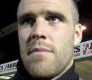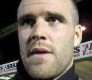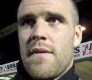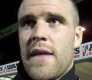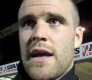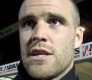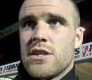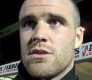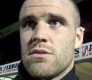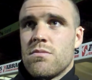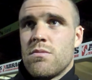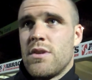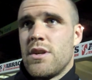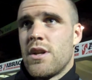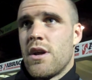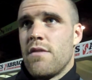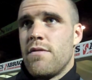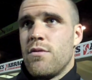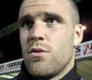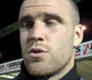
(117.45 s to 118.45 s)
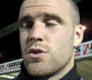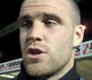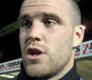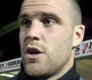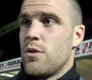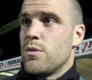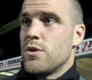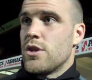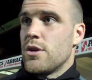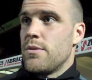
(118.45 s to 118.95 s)
and that's you know
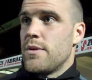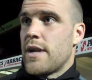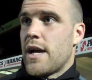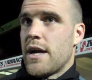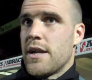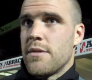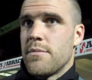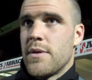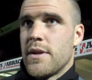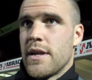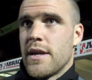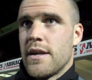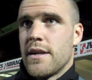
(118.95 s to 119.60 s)
fortunate we're doing that at the minute.